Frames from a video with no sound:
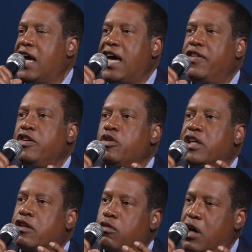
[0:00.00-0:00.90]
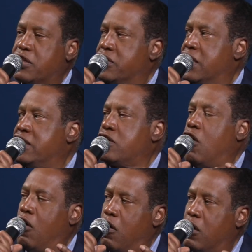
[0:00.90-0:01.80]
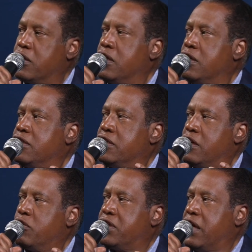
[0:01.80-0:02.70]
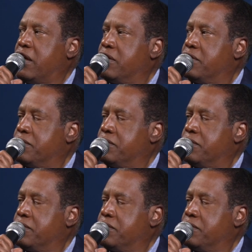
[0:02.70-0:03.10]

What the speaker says: And then you get crushed. It's hard to deal with that.